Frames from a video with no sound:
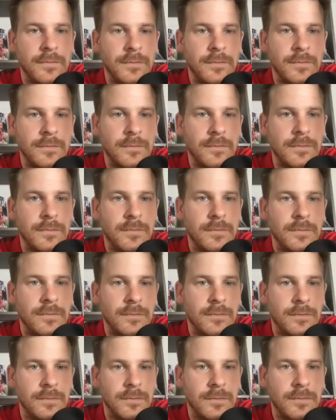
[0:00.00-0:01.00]

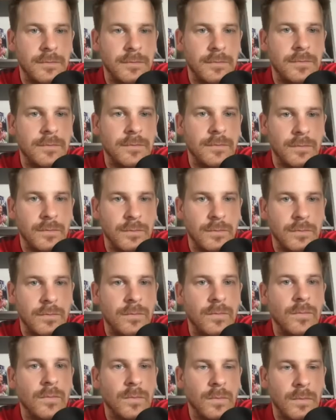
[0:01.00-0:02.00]

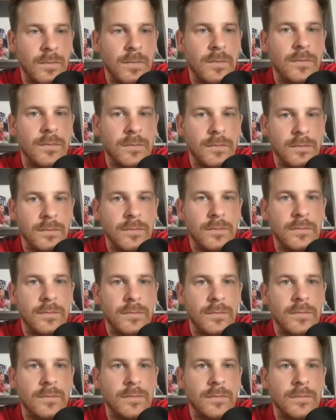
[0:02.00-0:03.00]

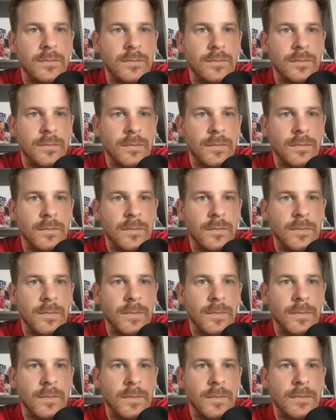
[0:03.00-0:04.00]

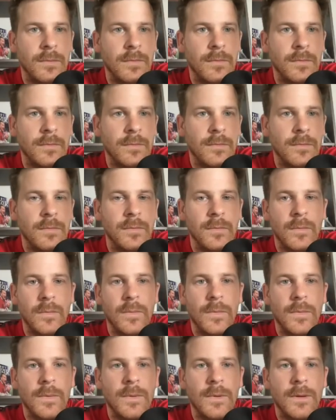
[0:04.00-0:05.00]

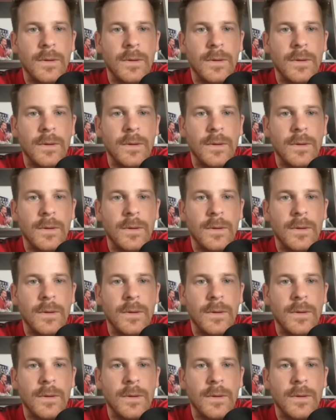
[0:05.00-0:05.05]
No words are spoken by the person on screen.